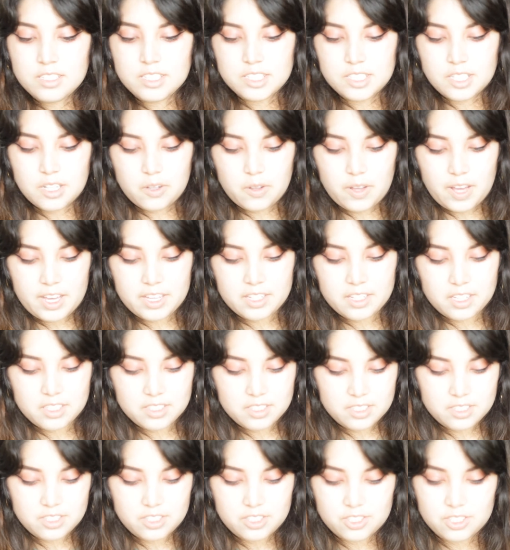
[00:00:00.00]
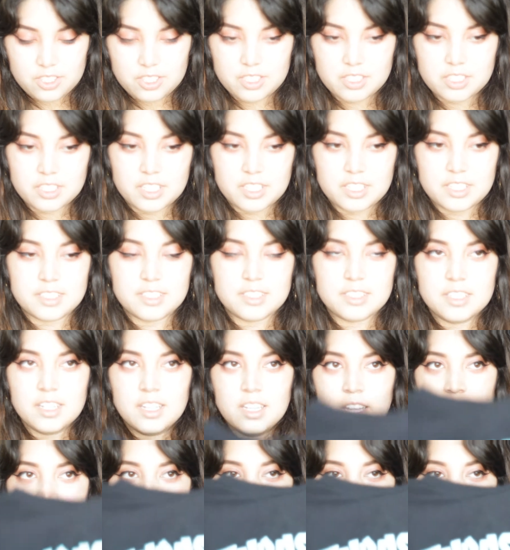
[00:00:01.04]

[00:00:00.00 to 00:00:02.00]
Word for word: So I got this shirt because